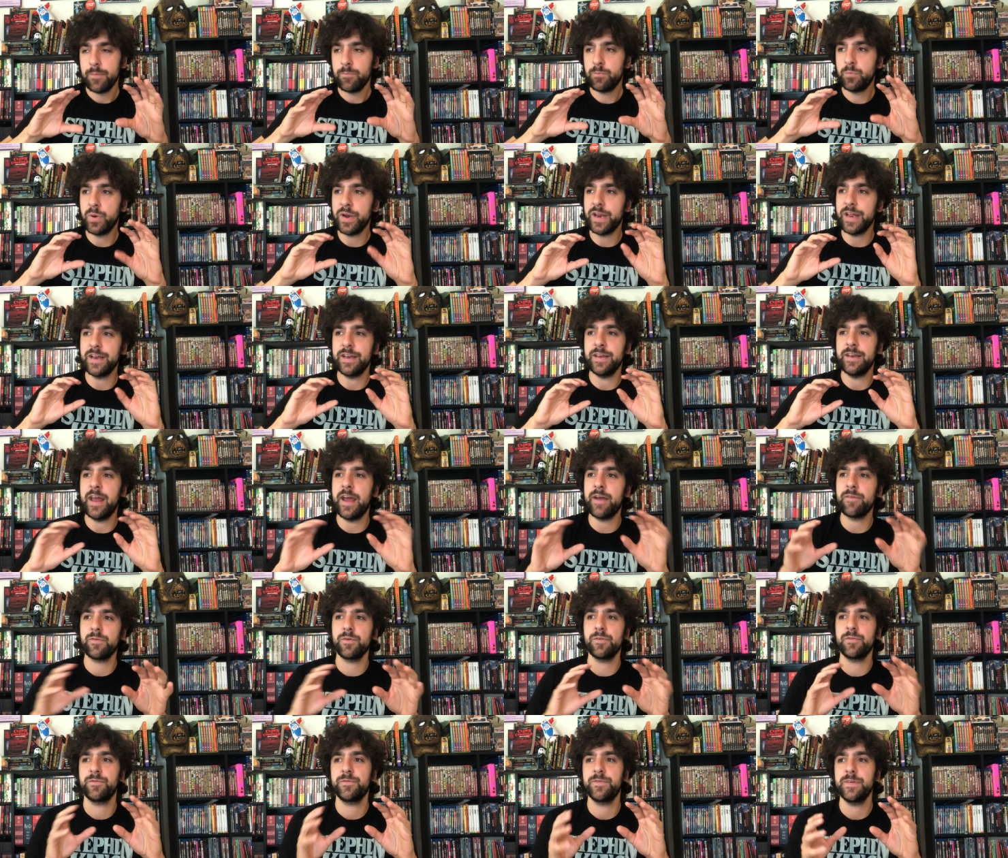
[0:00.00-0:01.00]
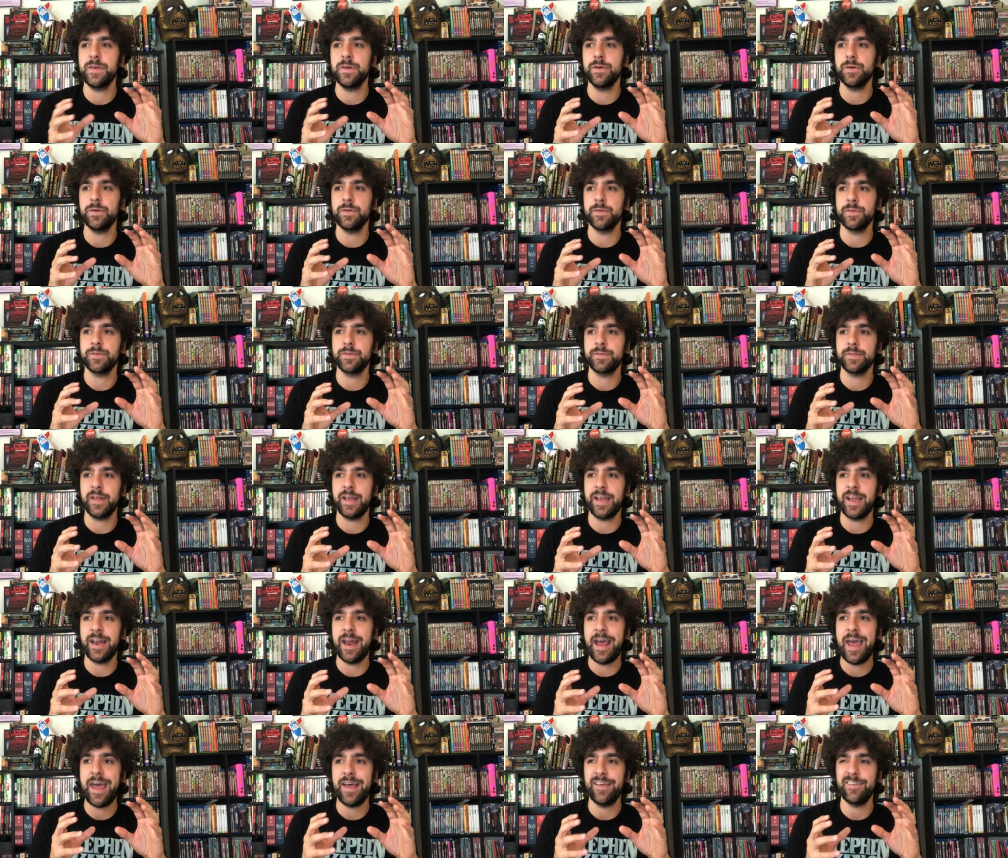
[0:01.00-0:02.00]
but it never feels like
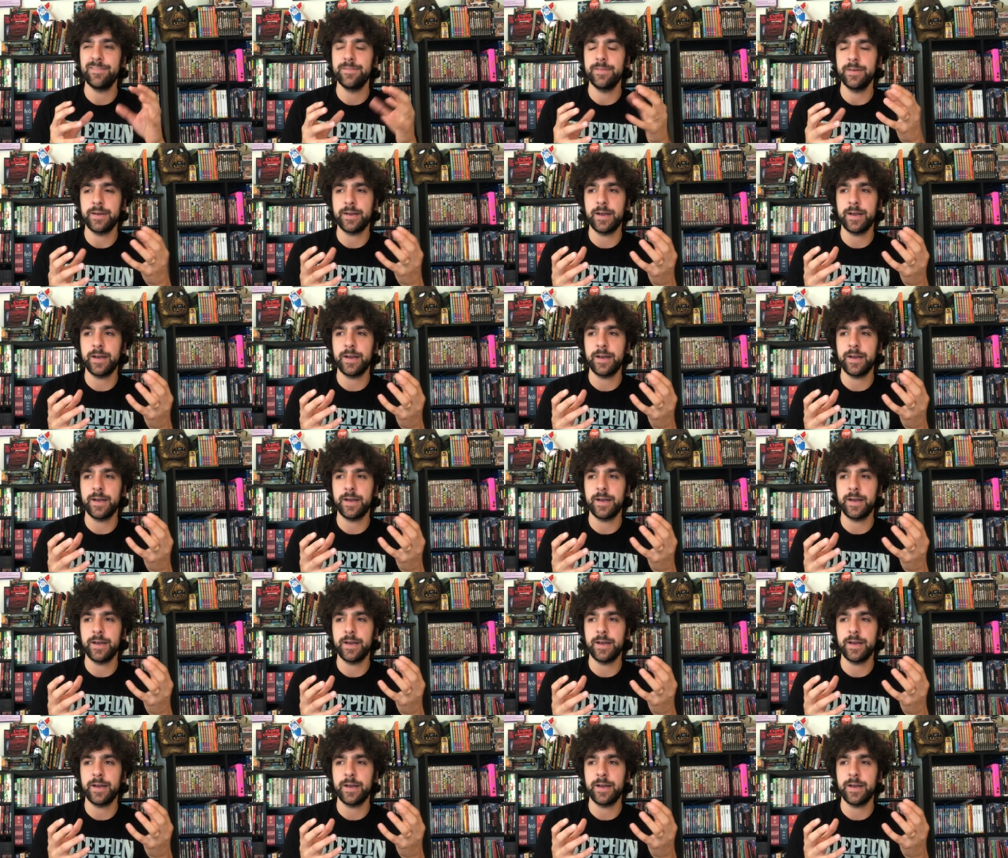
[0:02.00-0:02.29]
it has the